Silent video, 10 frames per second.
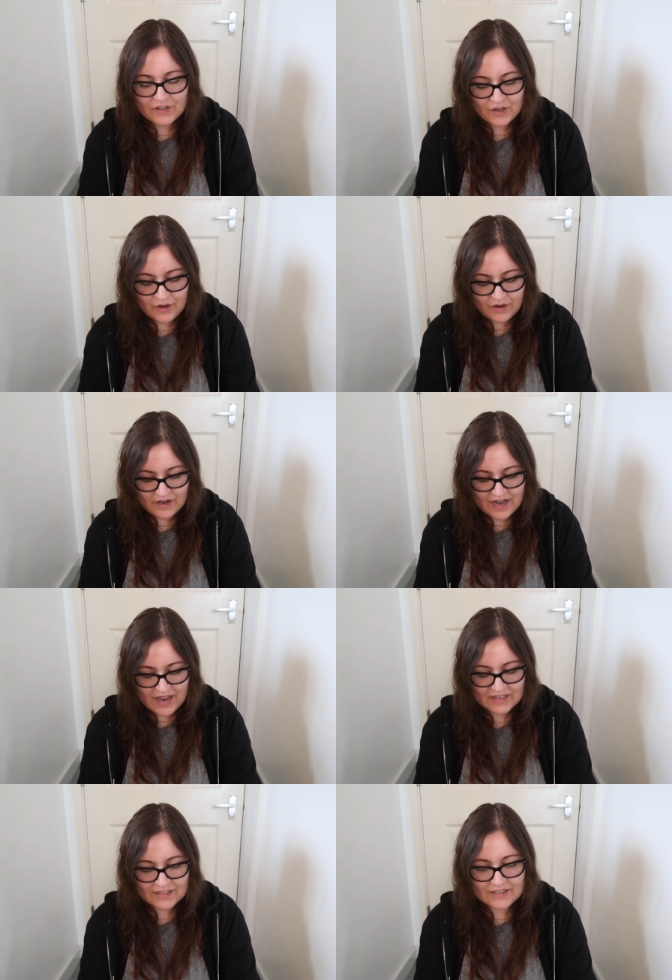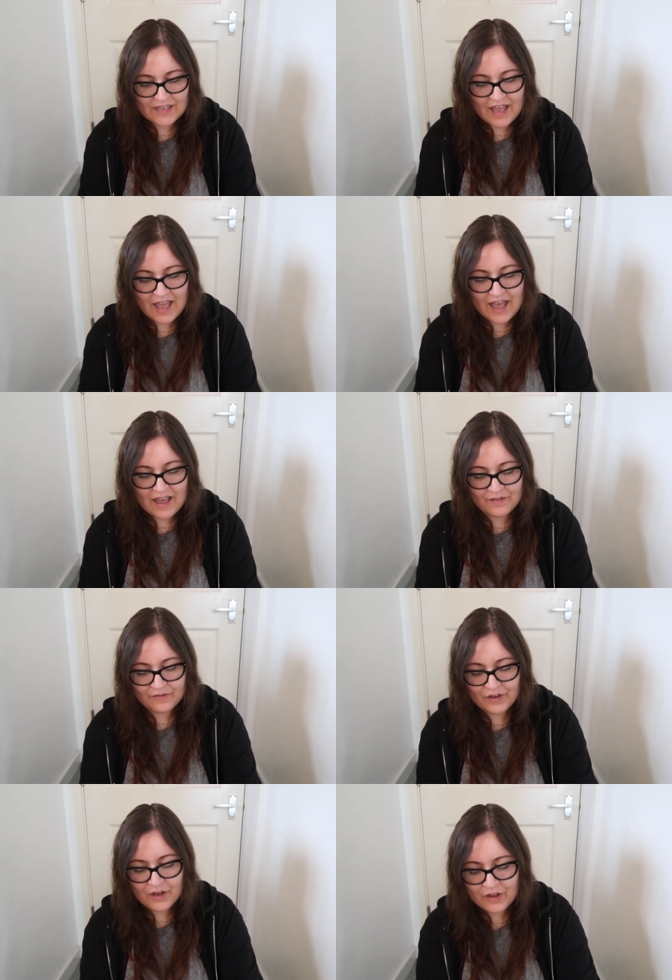So let's have
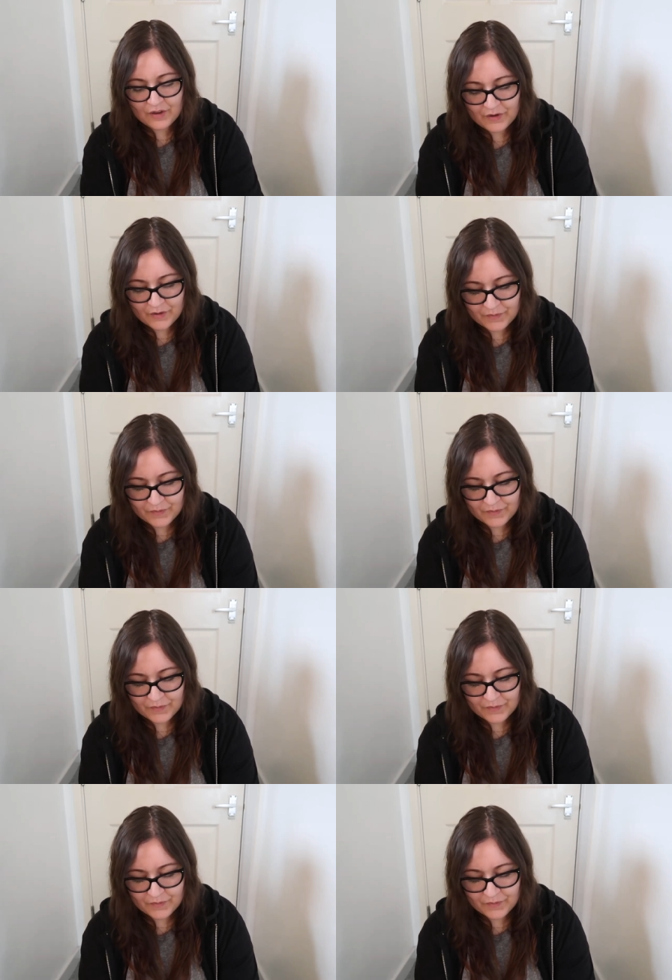a look.